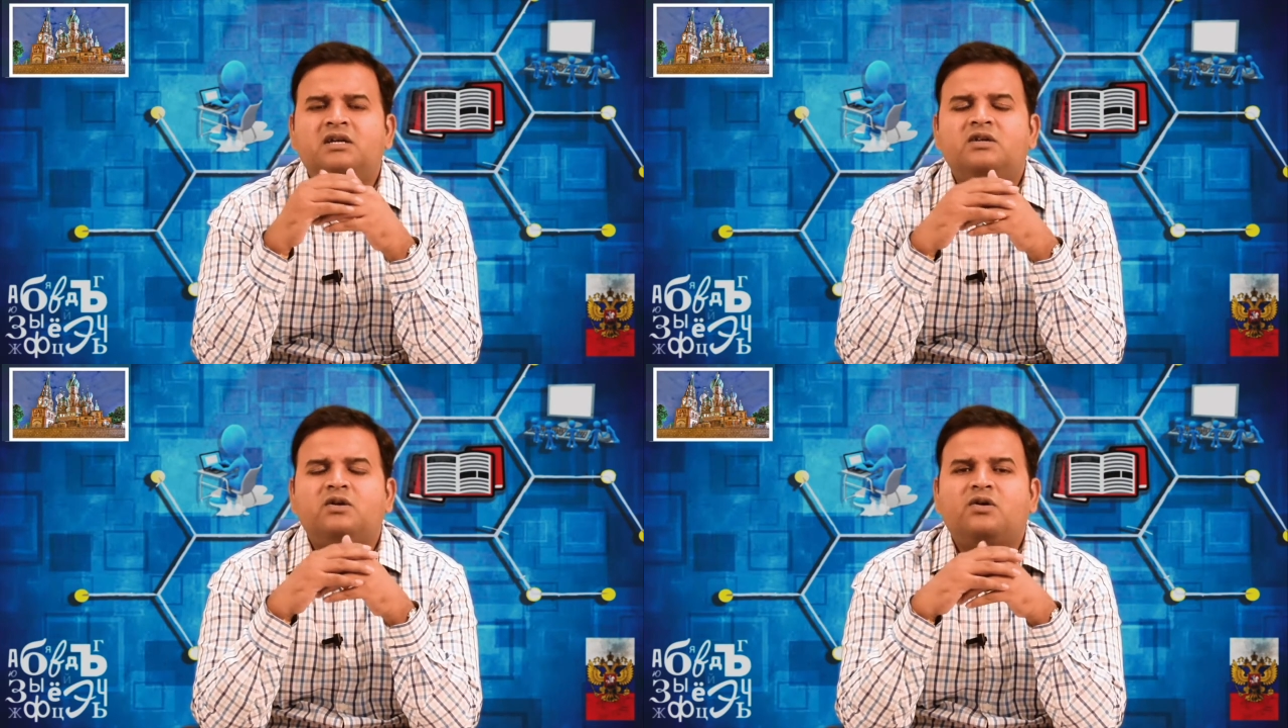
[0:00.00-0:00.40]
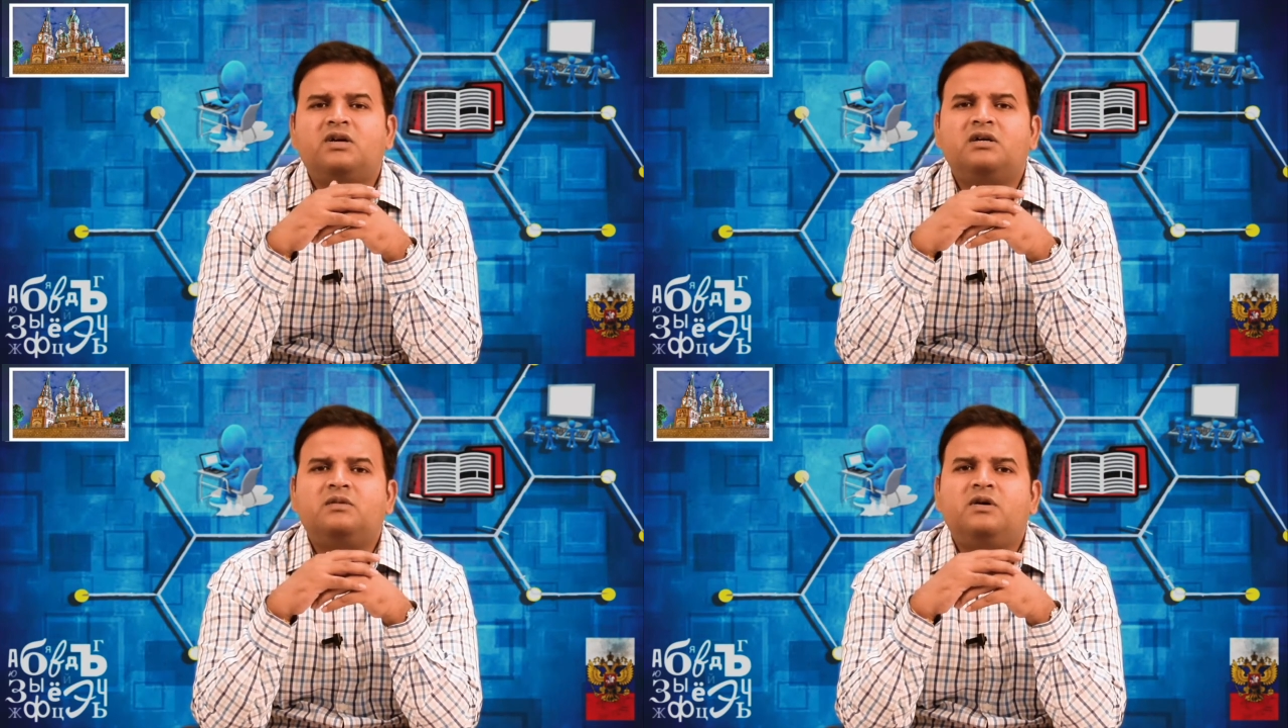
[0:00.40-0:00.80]

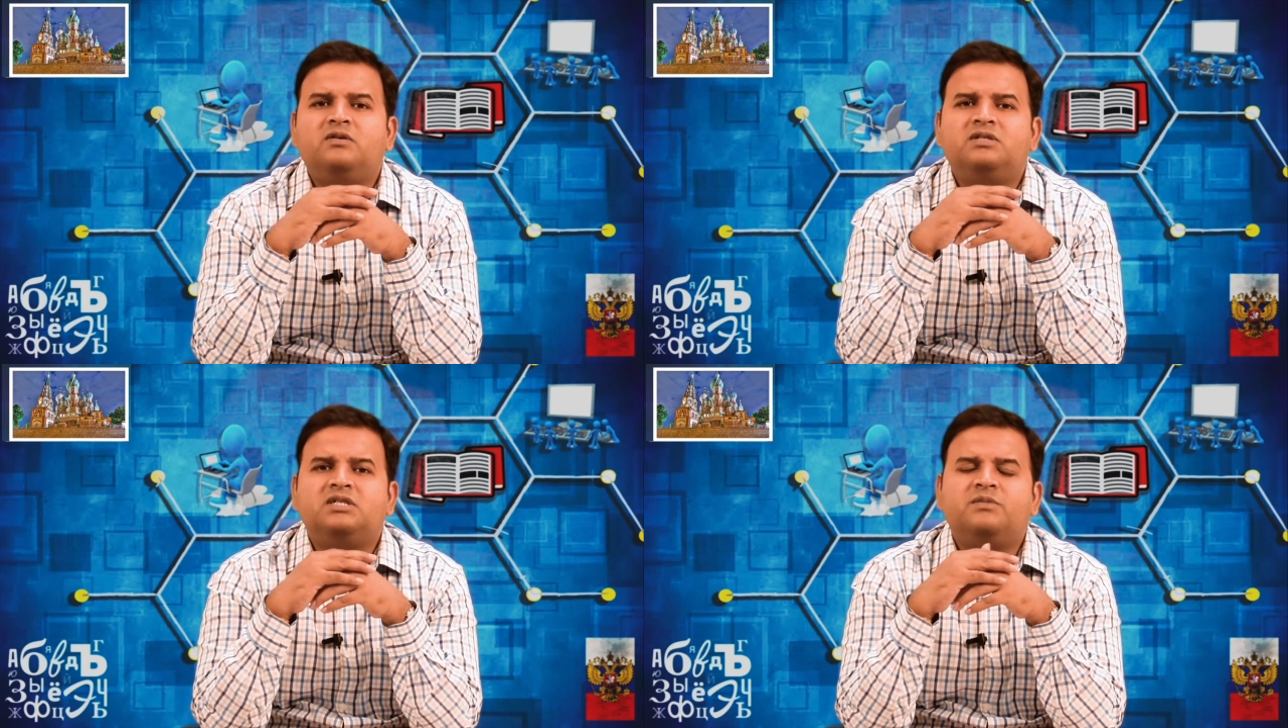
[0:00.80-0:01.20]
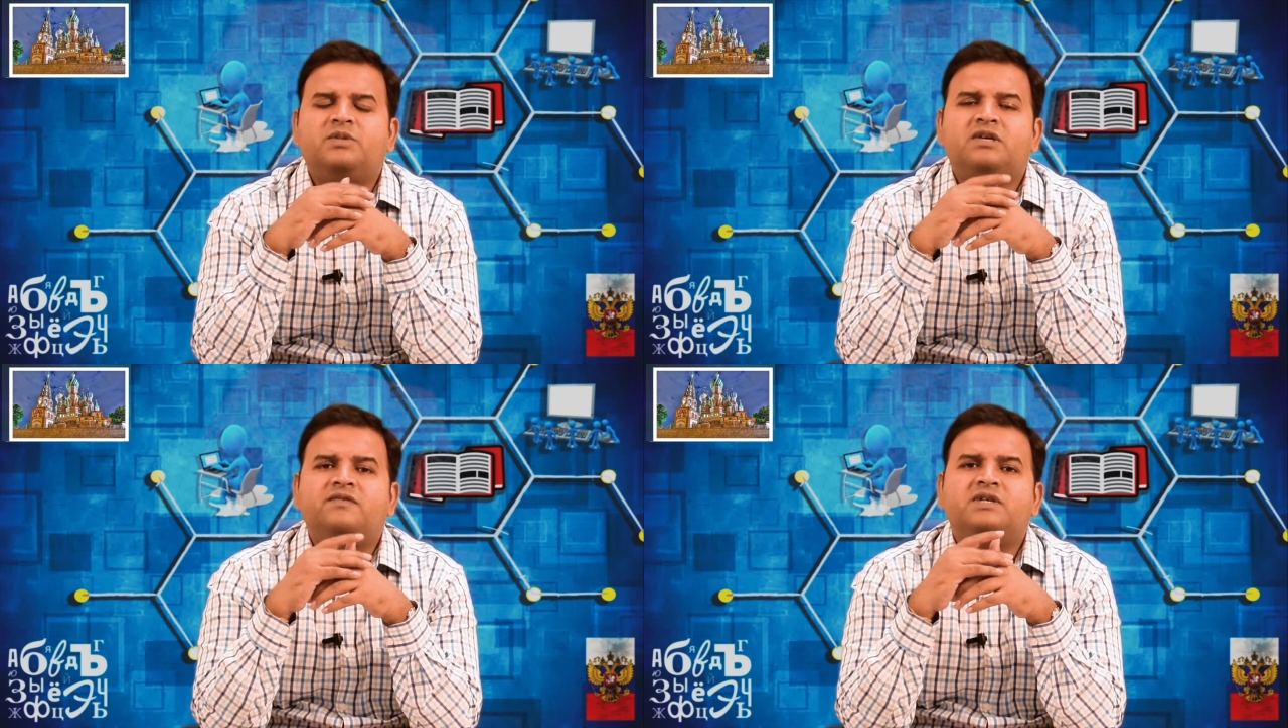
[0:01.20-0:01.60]
talking about
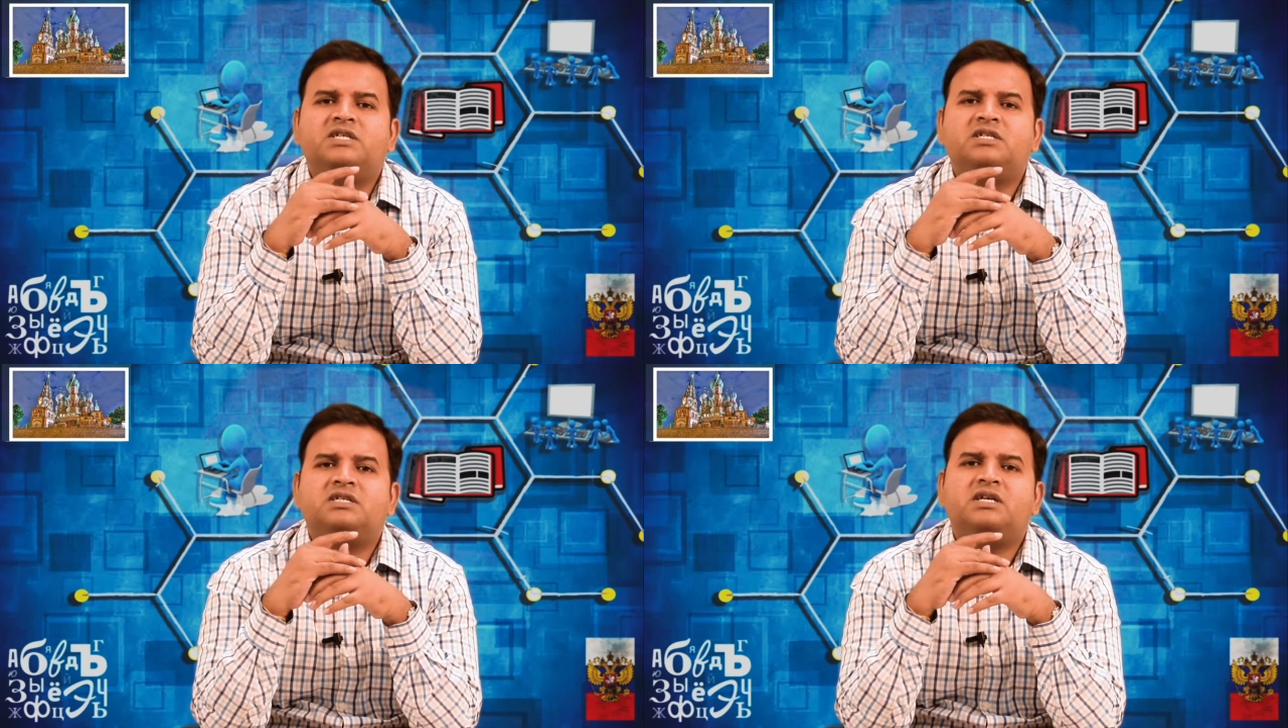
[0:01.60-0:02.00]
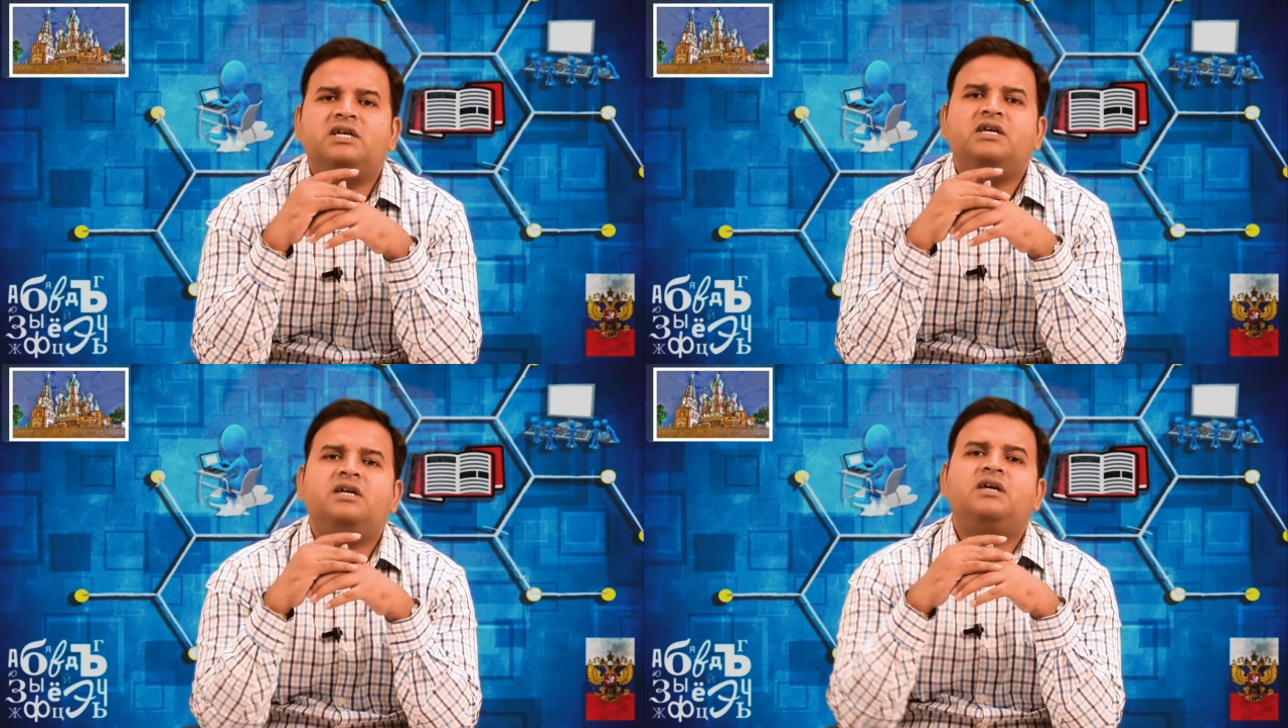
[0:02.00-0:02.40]
something which is
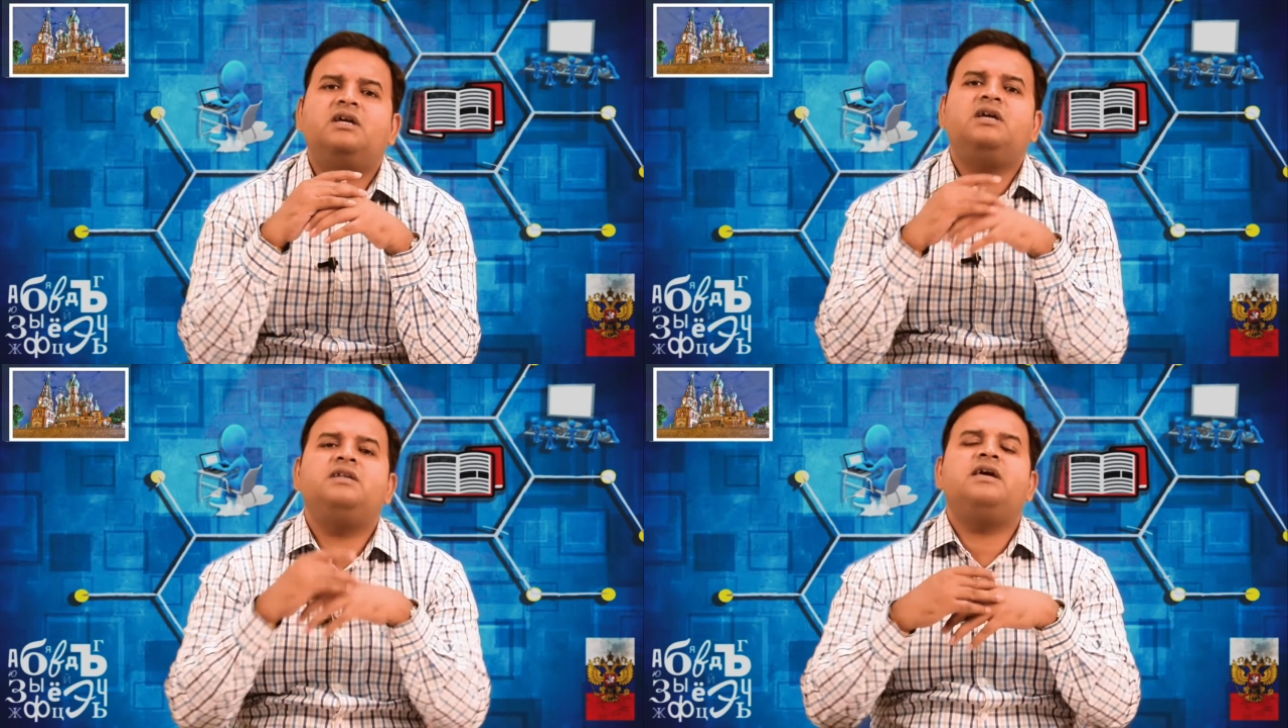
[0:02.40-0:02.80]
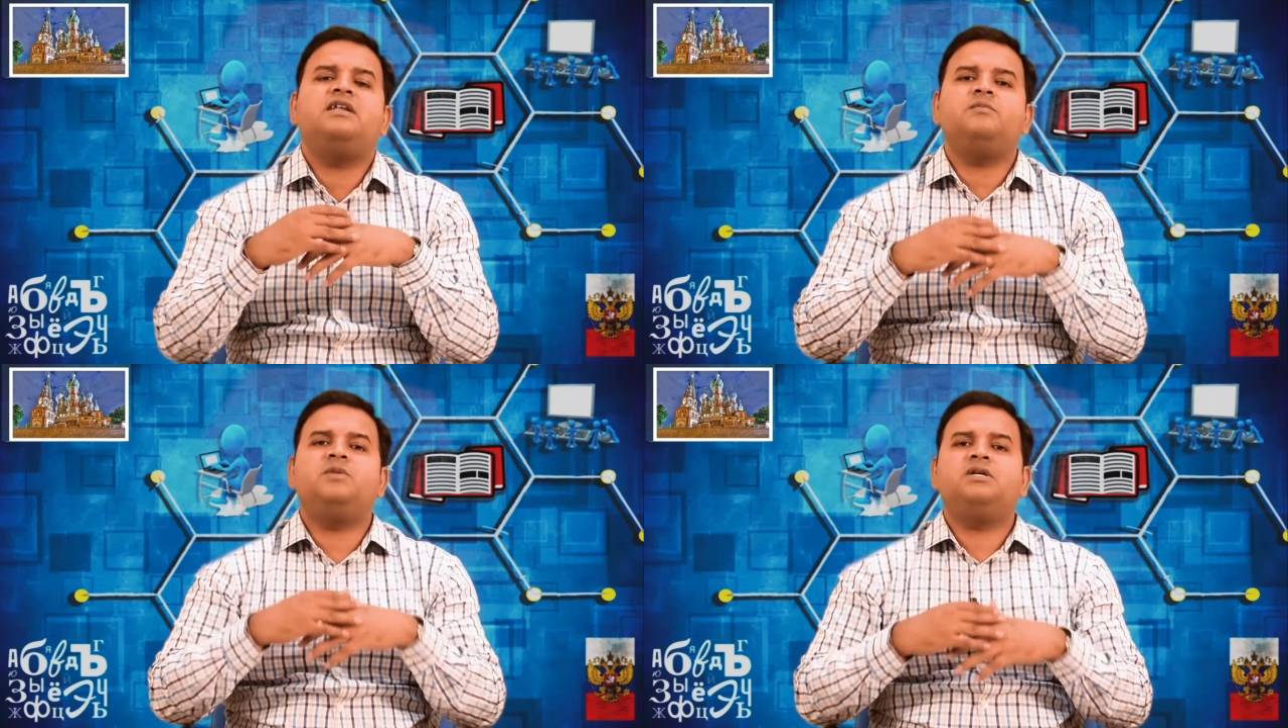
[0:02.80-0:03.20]

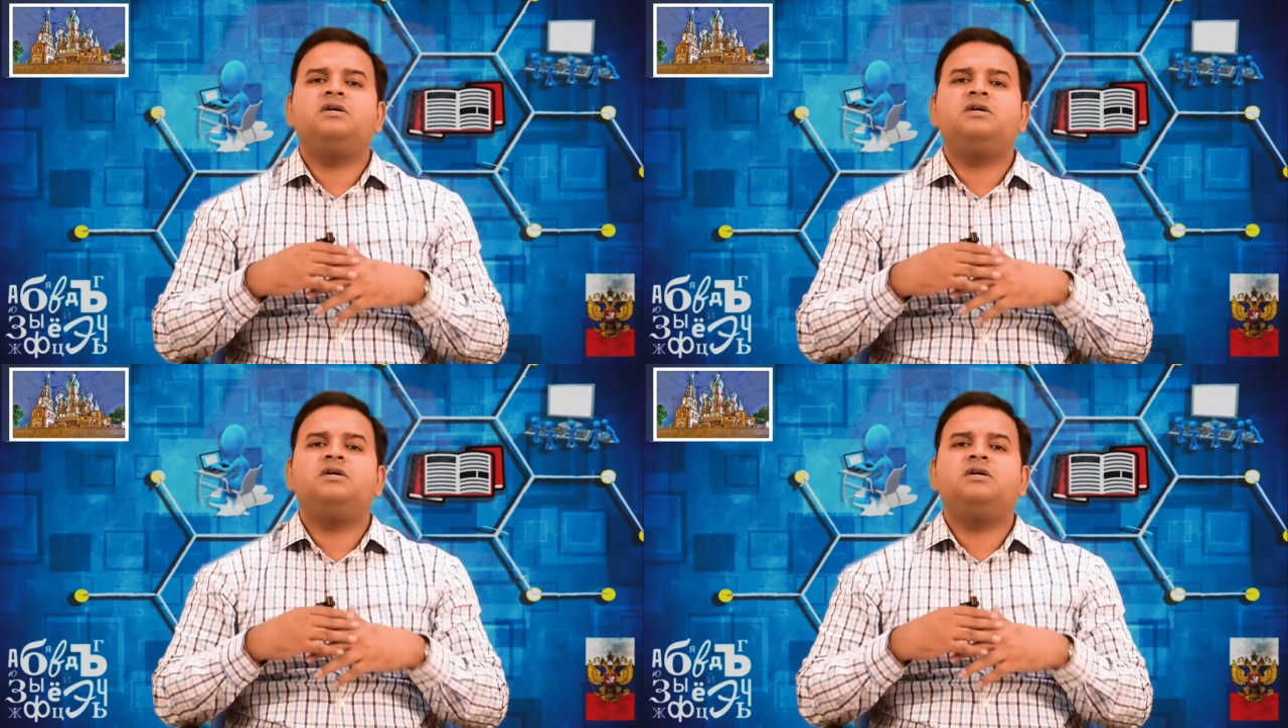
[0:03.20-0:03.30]
inanimate.